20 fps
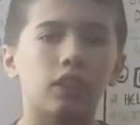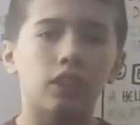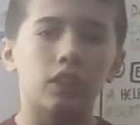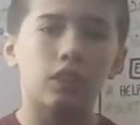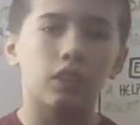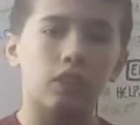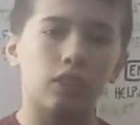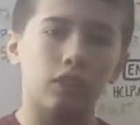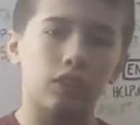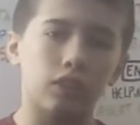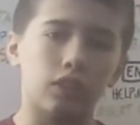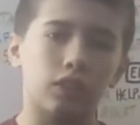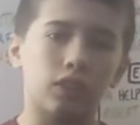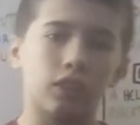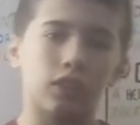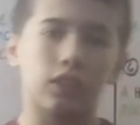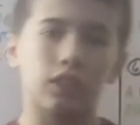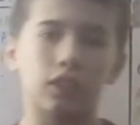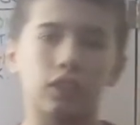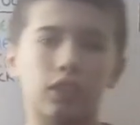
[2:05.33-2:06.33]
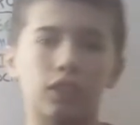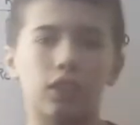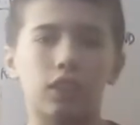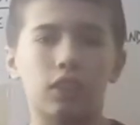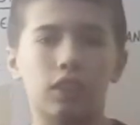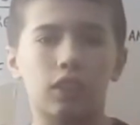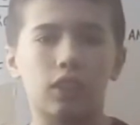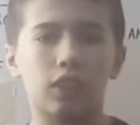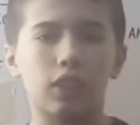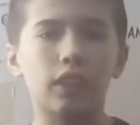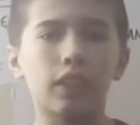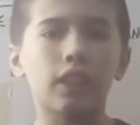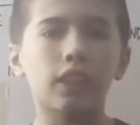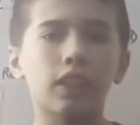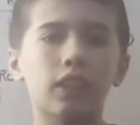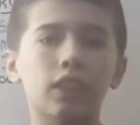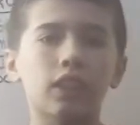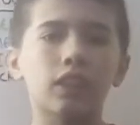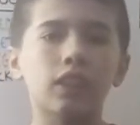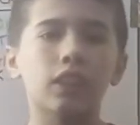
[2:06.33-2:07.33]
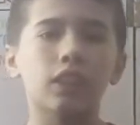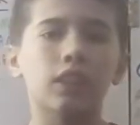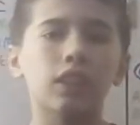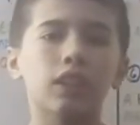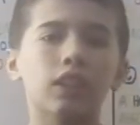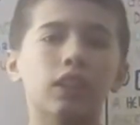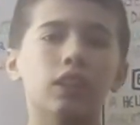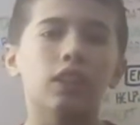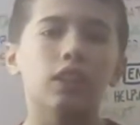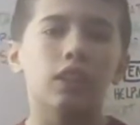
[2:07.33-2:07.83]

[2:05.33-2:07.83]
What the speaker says: culture, and learning.